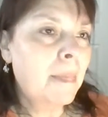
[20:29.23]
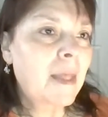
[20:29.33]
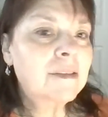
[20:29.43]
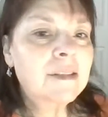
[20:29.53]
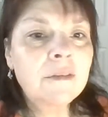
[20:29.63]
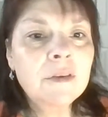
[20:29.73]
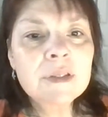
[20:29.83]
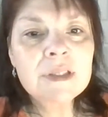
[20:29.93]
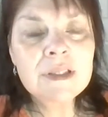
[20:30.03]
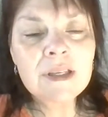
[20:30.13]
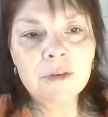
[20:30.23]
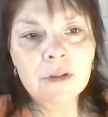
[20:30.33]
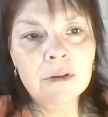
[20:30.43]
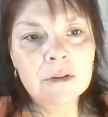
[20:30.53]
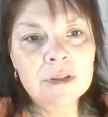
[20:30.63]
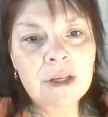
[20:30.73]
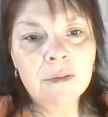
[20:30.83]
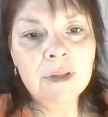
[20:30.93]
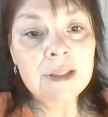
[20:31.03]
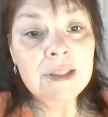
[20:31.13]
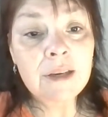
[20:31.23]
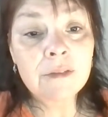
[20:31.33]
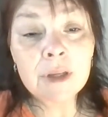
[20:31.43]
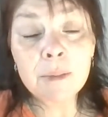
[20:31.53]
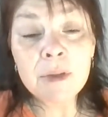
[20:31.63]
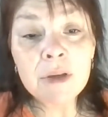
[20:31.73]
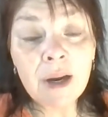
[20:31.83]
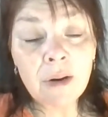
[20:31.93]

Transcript: I'll save you a seat for those that are in the DFW